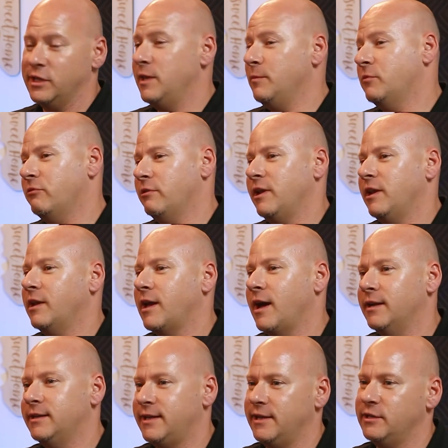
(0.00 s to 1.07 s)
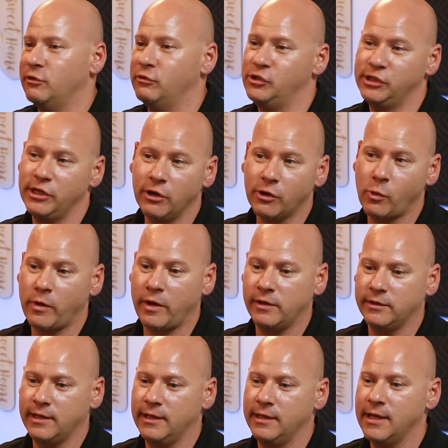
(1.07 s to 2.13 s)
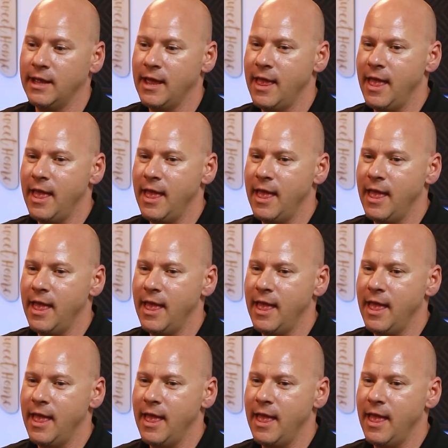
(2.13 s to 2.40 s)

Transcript: keep creating content or share content